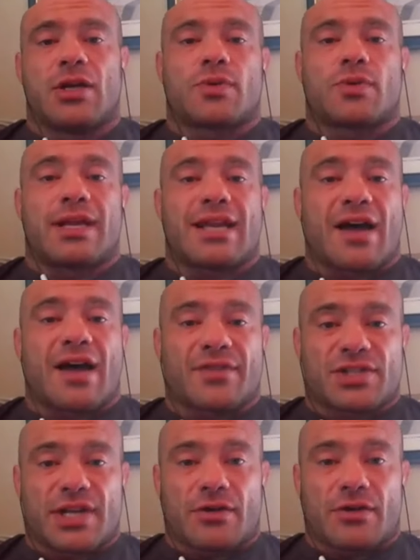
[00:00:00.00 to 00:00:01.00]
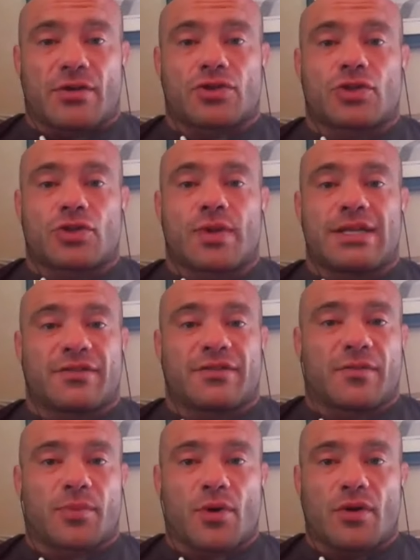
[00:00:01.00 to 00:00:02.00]
create novel scenarios, create
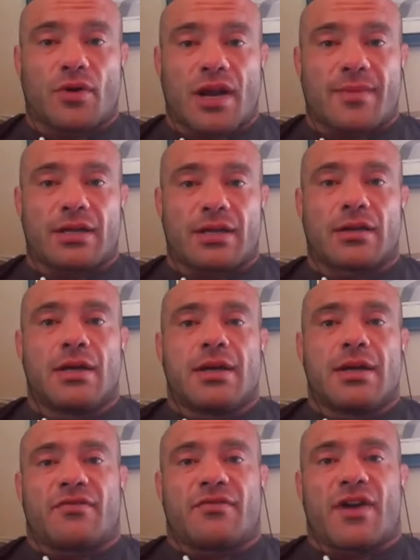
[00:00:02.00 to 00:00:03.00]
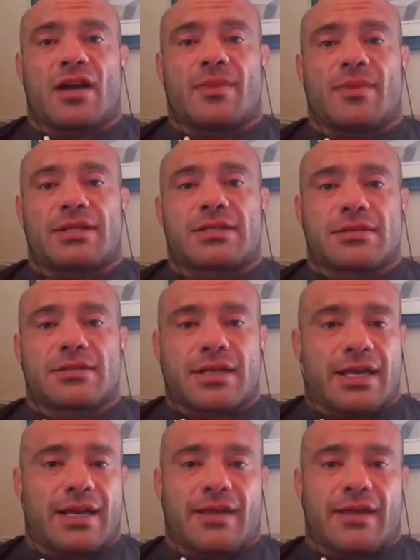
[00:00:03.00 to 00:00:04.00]
different programming Absolutely. environments,
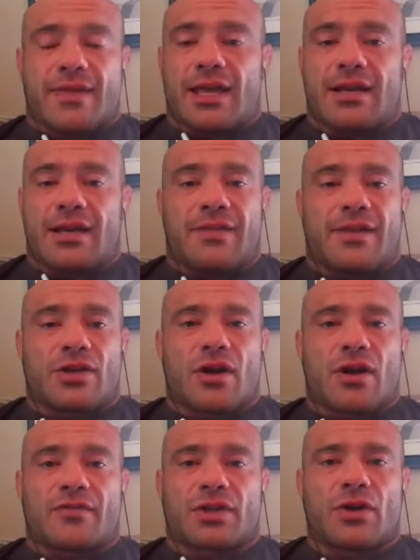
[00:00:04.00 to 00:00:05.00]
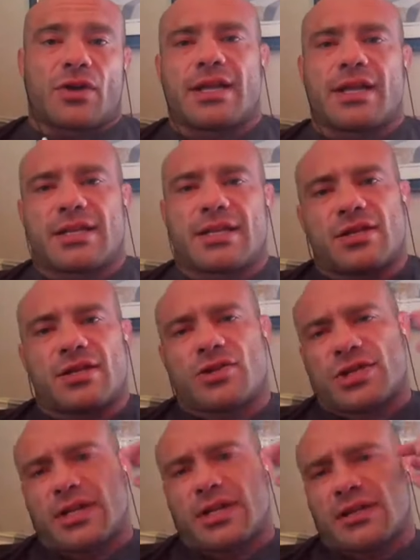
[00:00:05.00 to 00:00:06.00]
and, and then and then you're off to go. And it, it,
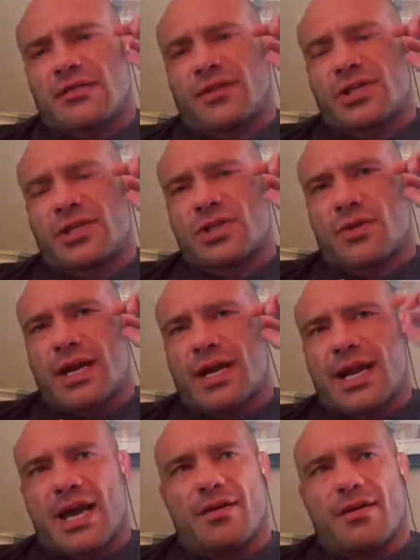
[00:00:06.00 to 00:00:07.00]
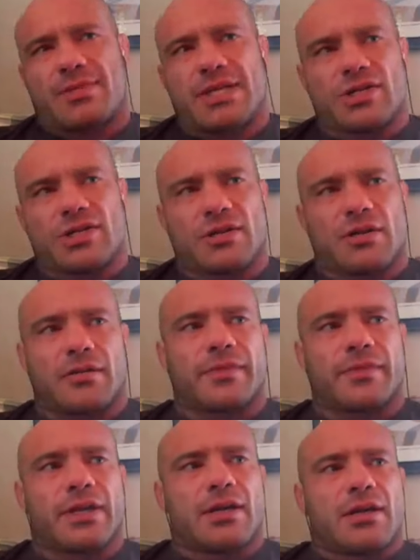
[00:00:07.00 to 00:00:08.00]
interesting enough, like so right now I'm teaching um,
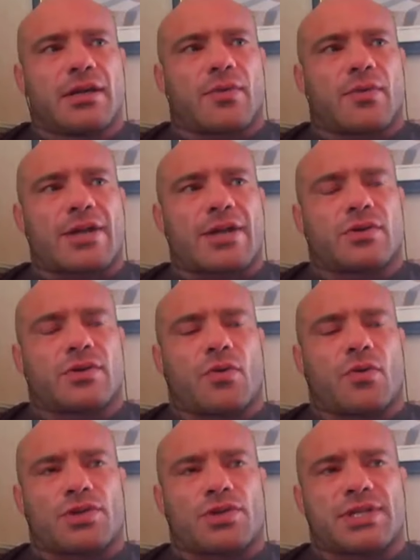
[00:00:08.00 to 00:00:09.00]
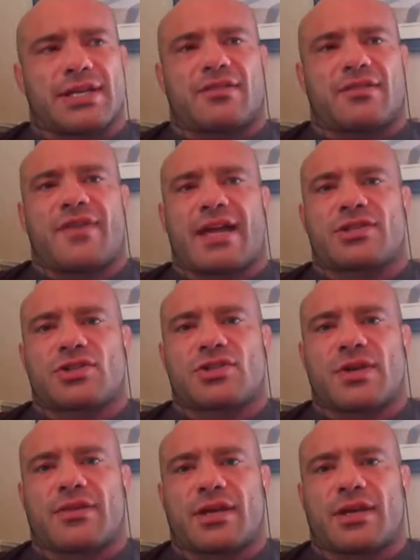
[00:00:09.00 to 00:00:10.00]
a graduate course in advanced
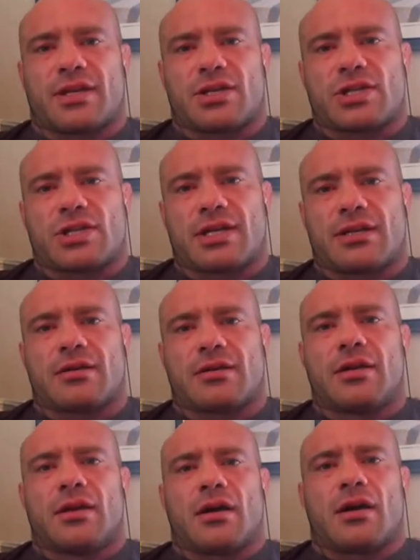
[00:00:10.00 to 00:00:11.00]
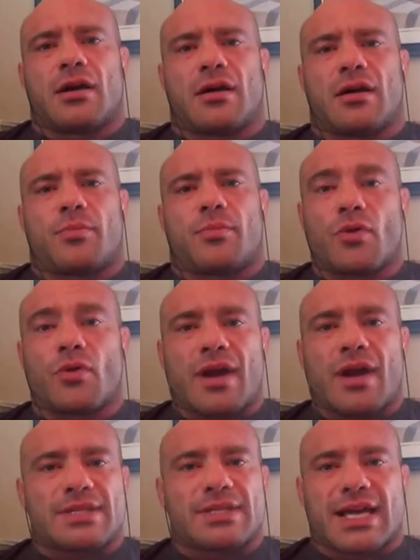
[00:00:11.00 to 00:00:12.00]
strength and conditioning uh,
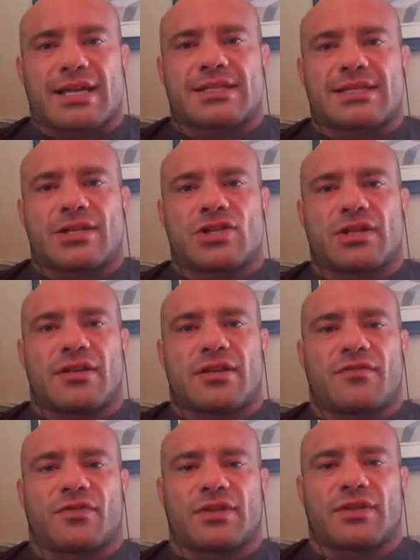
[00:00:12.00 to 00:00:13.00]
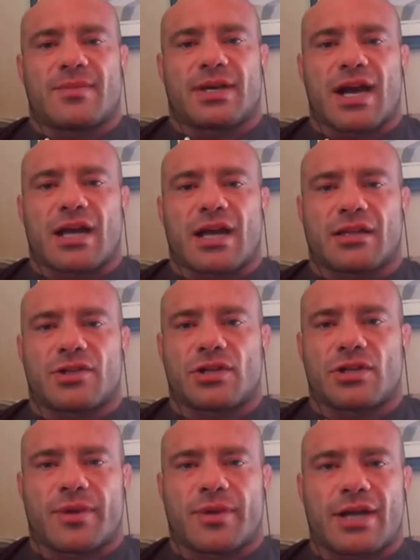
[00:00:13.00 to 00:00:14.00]
program design, essentially for Lehman College
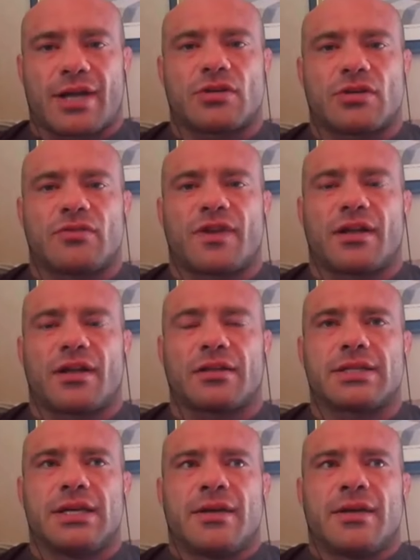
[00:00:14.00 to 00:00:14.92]
under Brad Schoenfeld,